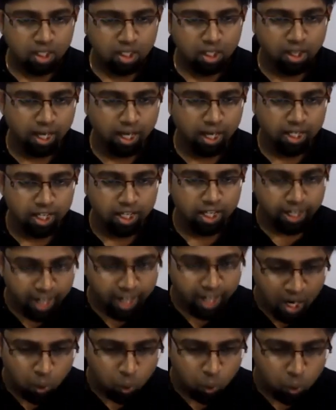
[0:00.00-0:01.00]
Right.
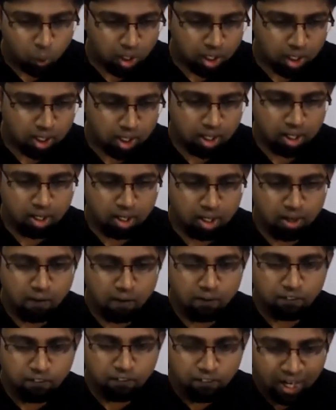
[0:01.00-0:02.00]
Now,
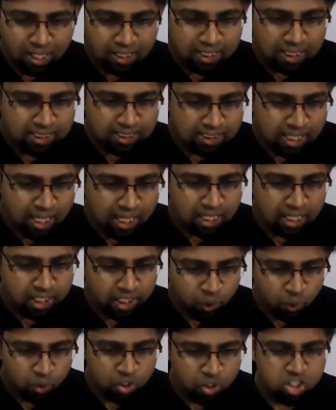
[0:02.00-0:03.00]
what is the
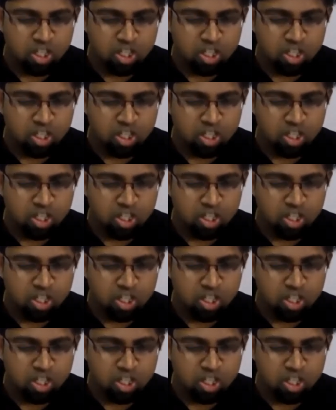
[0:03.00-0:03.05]
new